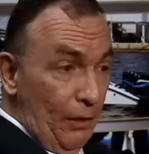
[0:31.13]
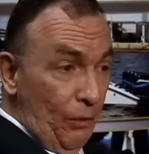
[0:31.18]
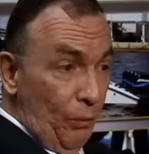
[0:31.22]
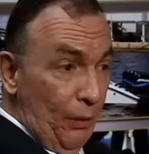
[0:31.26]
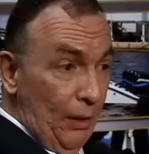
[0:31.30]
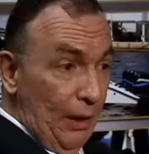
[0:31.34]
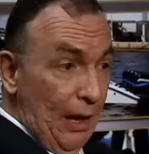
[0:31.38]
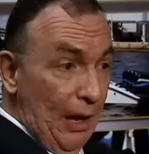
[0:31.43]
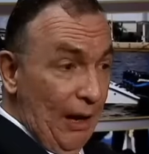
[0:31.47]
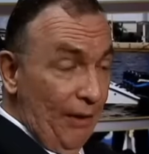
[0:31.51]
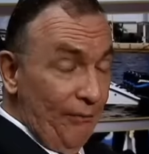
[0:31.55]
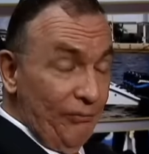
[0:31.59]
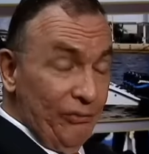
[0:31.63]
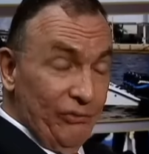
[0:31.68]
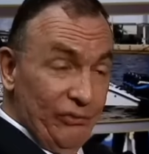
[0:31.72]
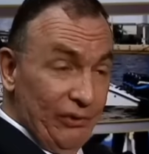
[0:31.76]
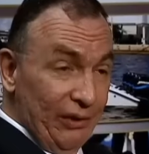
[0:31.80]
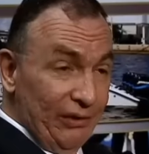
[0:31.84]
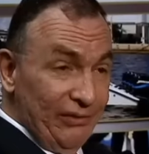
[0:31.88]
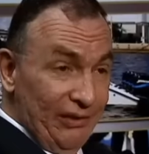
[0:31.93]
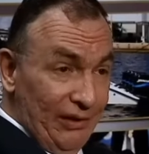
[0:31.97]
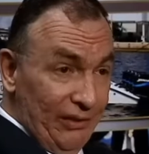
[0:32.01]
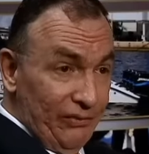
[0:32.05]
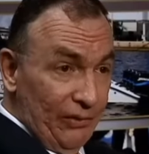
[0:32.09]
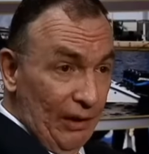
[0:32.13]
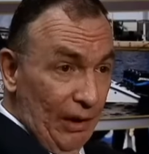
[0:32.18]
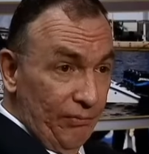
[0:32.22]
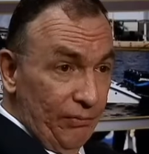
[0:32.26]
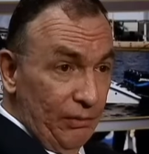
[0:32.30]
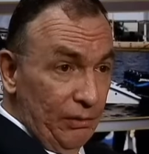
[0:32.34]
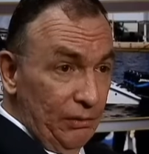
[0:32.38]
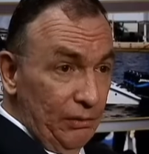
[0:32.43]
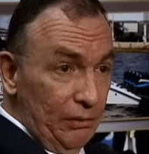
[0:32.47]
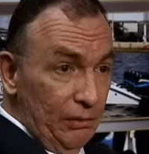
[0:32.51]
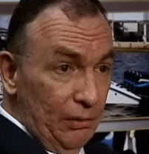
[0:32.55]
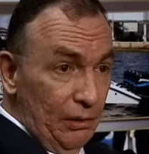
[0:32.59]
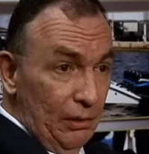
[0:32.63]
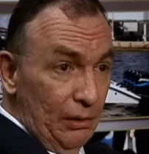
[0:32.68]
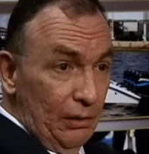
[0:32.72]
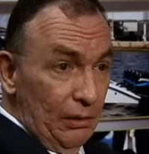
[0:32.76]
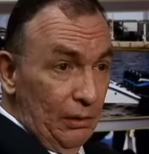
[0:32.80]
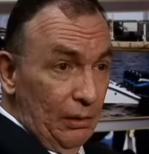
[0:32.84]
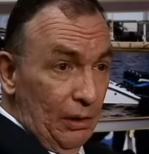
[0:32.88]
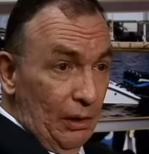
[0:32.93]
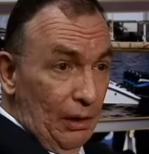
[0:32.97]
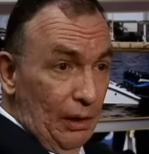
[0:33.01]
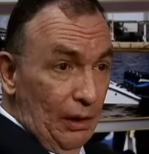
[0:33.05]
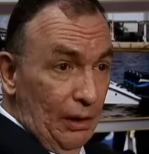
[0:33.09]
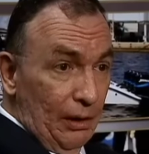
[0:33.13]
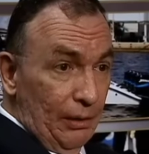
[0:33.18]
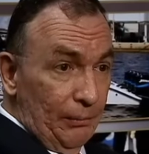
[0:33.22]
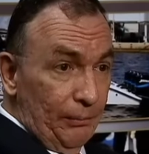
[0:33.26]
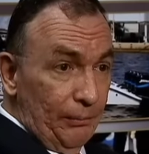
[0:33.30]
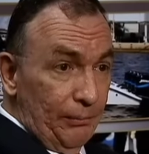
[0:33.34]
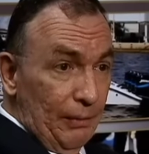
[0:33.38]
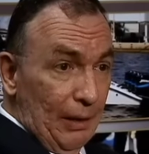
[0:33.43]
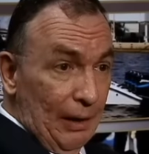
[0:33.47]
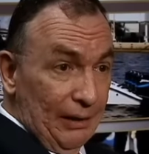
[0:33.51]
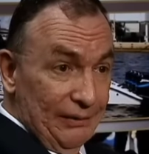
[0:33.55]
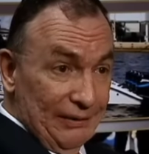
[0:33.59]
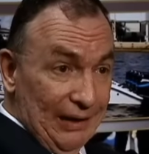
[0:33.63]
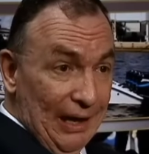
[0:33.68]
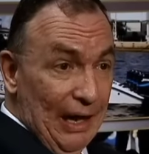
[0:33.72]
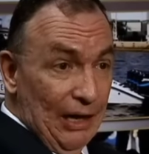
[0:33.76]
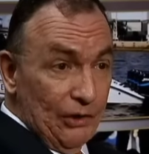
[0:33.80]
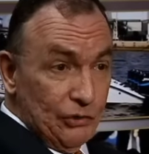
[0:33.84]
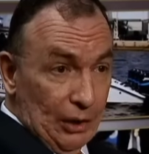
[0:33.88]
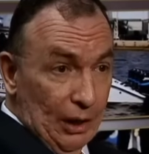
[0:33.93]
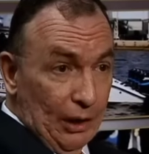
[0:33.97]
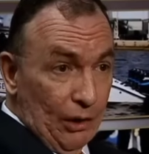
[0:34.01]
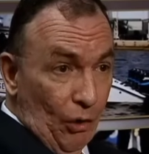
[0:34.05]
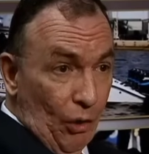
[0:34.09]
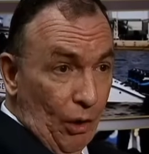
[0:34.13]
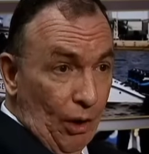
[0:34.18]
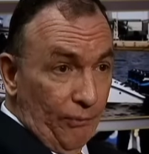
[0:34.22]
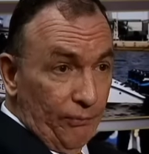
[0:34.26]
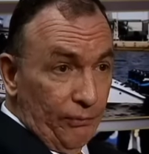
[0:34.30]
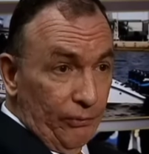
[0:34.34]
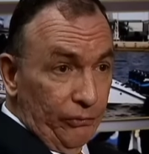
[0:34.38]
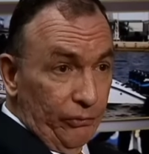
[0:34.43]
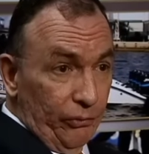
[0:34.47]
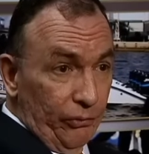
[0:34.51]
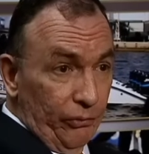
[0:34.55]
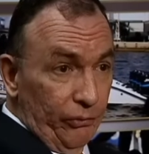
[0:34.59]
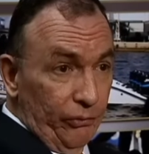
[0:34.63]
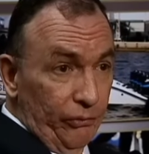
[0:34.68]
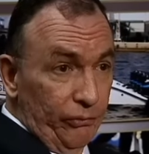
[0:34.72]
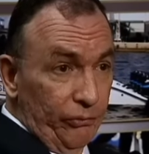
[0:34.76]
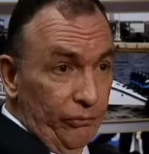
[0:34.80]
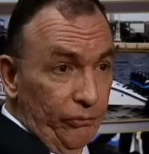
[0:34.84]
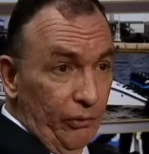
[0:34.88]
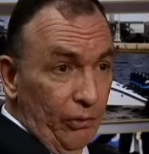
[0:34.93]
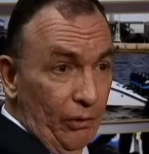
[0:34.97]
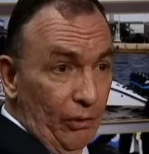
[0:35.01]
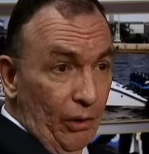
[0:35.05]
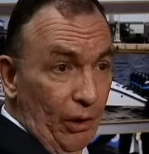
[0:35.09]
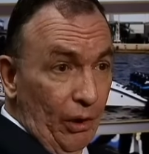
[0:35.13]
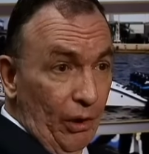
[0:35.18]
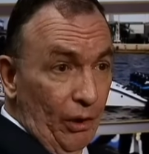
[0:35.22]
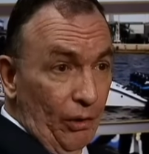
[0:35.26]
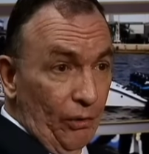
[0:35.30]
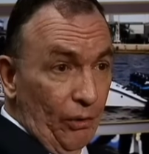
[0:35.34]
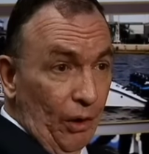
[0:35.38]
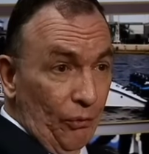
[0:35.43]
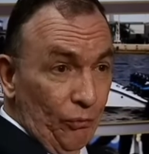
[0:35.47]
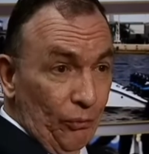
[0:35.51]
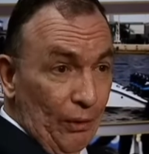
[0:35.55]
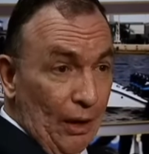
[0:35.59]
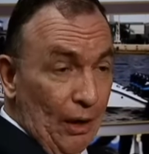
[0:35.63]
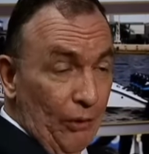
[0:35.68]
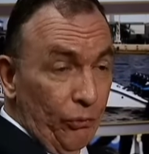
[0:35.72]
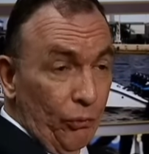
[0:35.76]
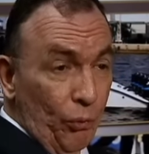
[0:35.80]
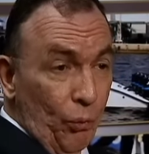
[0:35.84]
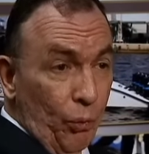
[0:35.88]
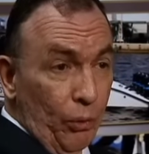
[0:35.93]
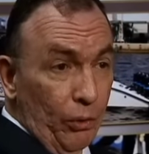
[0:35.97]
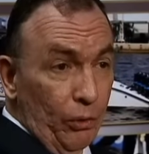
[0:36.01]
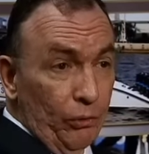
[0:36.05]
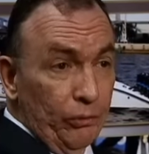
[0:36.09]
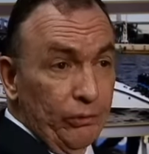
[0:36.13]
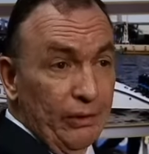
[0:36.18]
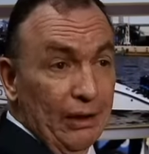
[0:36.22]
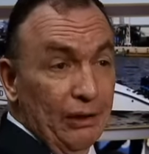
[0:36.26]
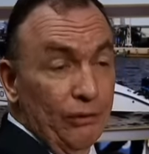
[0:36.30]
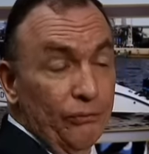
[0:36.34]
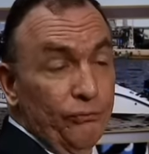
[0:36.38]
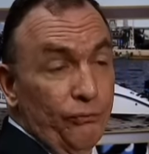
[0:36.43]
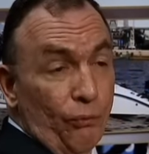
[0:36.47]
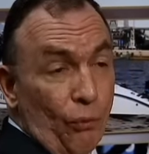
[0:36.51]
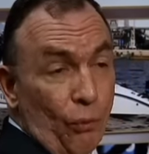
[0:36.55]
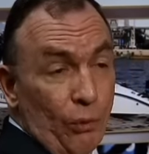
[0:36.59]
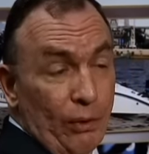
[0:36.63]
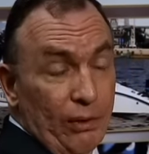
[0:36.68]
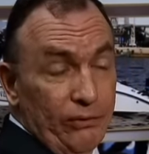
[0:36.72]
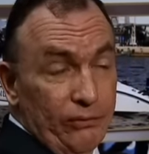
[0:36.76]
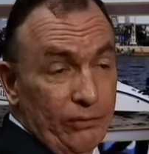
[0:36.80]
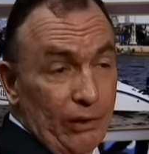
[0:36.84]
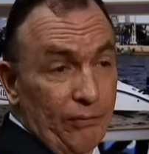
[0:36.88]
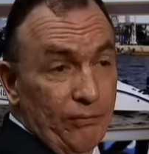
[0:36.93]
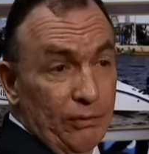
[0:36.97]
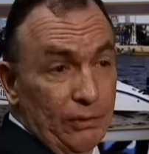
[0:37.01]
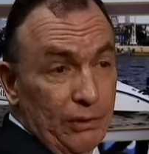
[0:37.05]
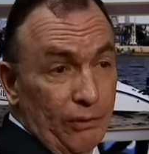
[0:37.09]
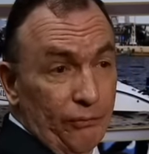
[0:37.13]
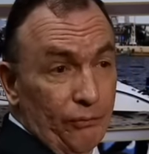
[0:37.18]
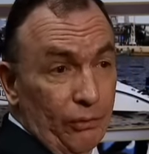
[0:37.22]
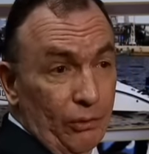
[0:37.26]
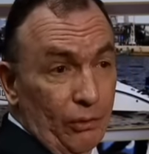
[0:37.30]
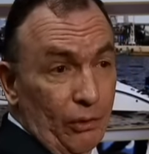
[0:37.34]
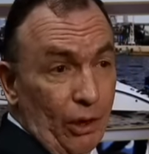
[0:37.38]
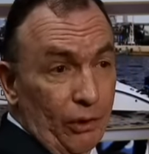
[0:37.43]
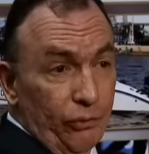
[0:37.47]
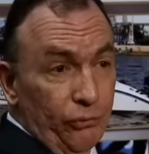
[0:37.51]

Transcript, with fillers: We have 67 um, attache offices uh, around the world in 47 different